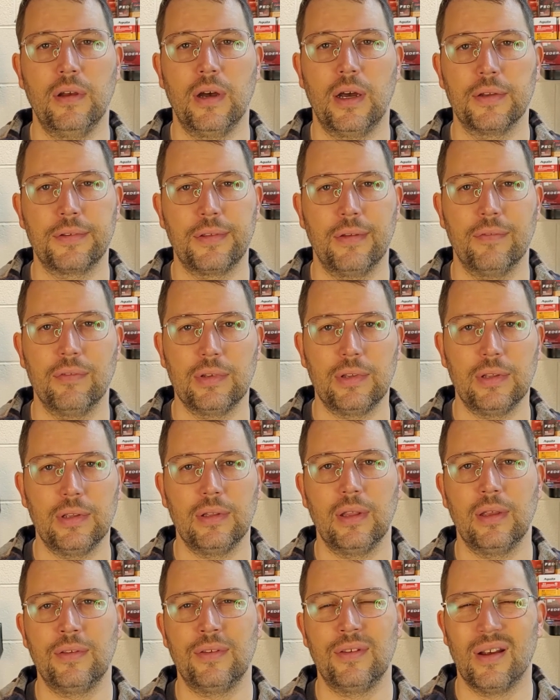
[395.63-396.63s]
Glock 17,
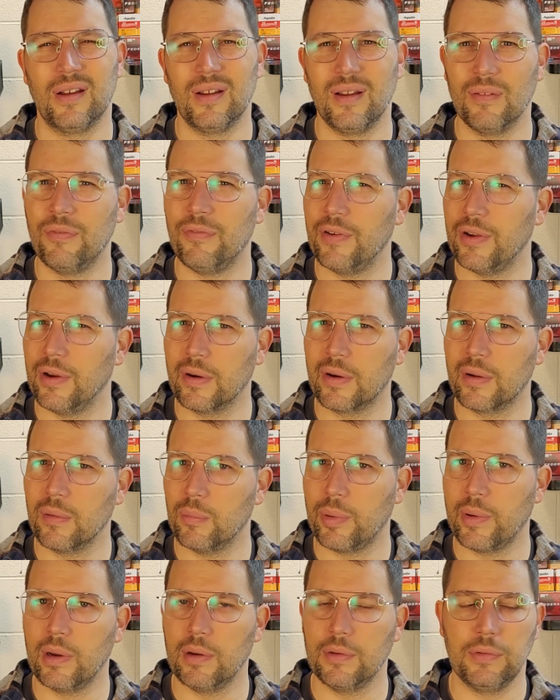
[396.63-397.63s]
that's not a fair
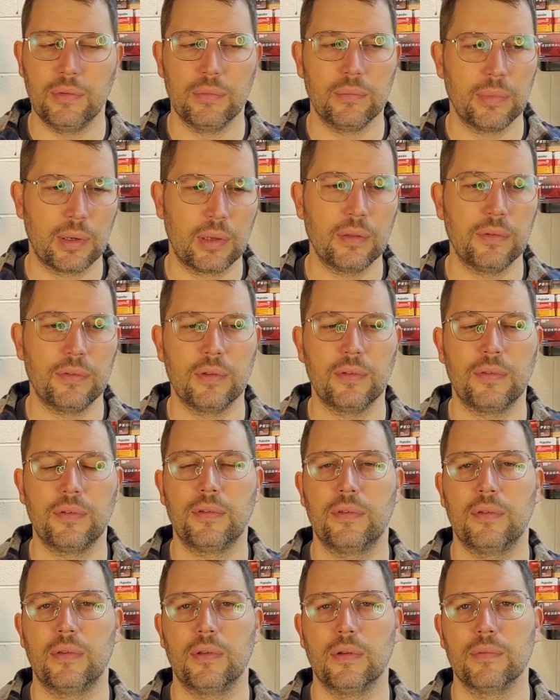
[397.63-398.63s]
comparison
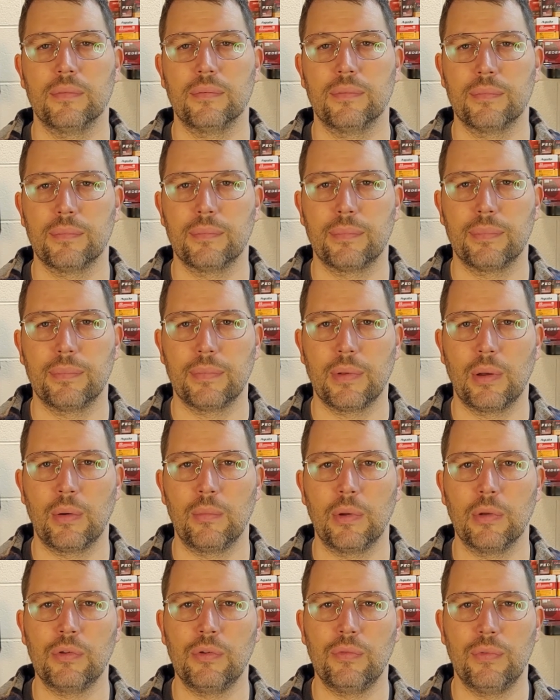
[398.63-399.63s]
because they're
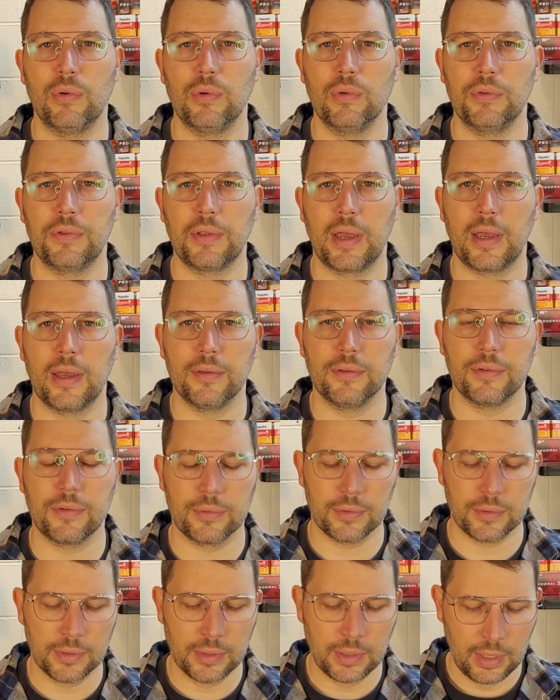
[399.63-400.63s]
almost full size,
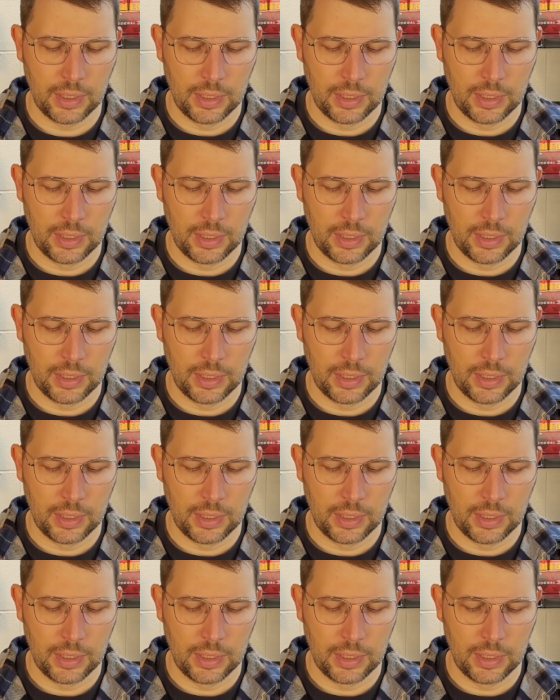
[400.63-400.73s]
or